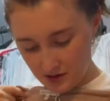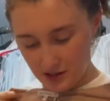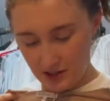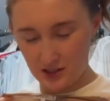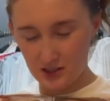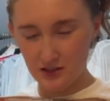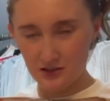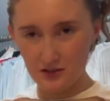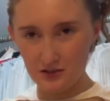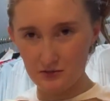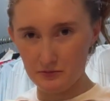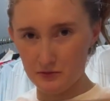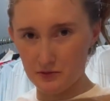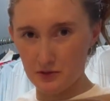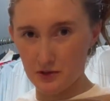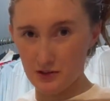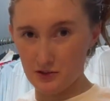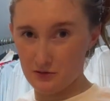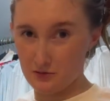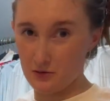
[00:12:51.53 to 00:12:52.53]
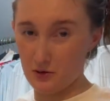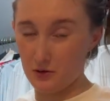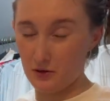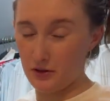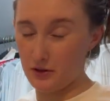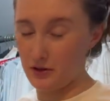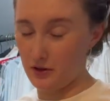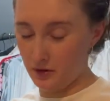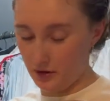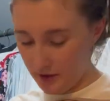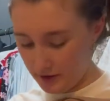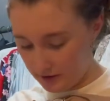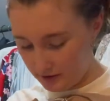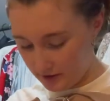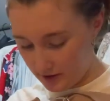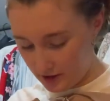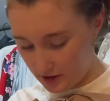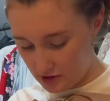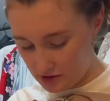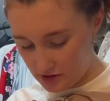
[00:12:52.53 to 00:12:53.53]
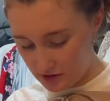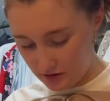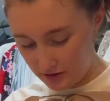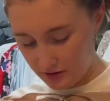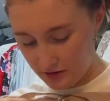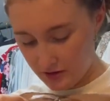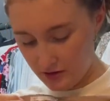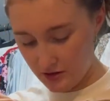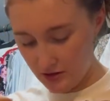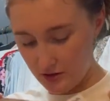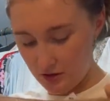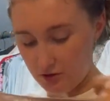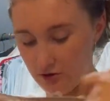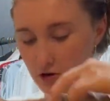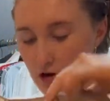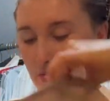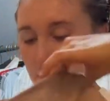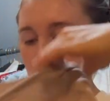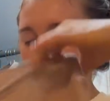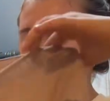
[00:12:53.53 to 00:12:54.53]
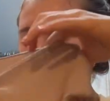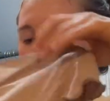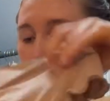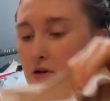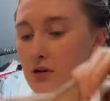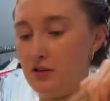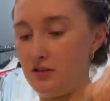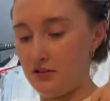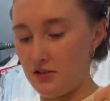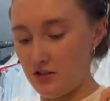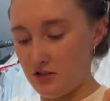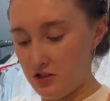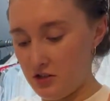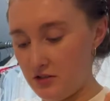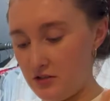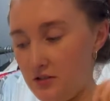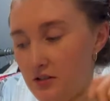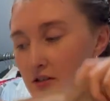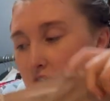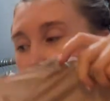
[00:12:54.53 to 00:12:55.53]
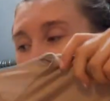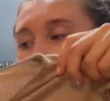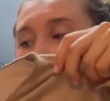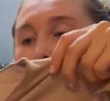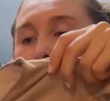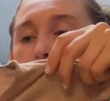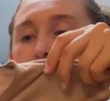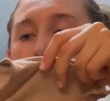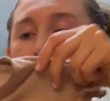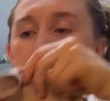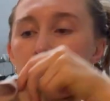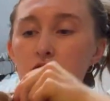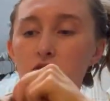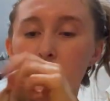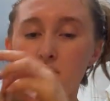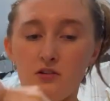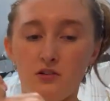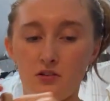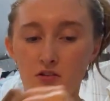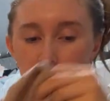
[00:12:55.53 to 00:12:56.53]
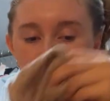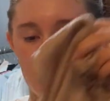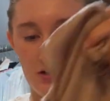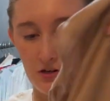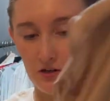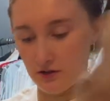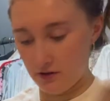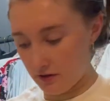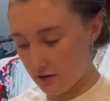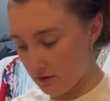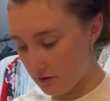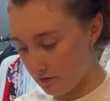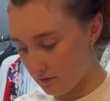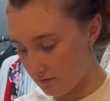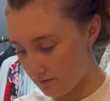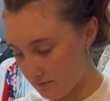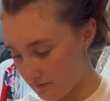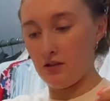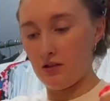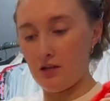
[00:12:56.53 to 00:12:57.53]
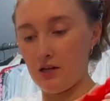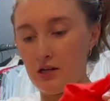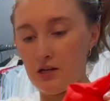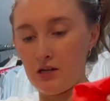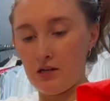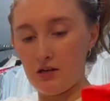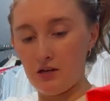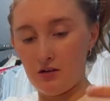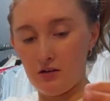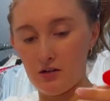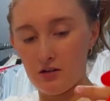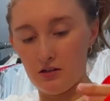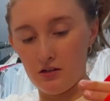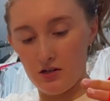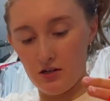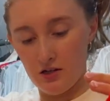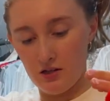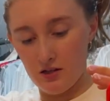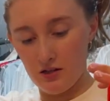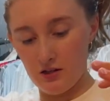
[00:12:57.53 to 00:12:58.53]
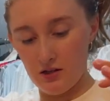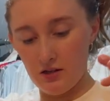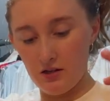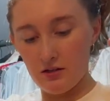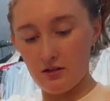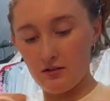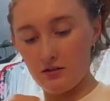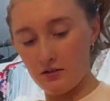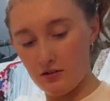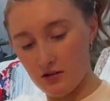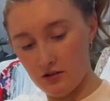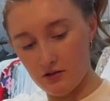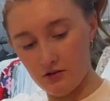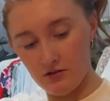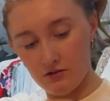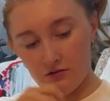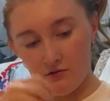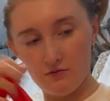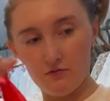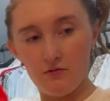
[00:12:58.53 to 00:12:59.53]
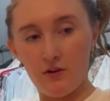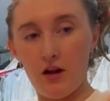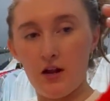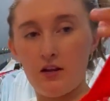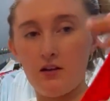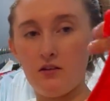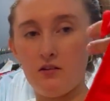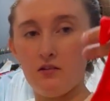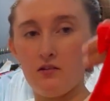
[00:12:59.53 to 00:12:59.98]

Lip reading: I think that's what it's called, lettuce edges, crop top, and it cinches. Cute nude color. Then I got this red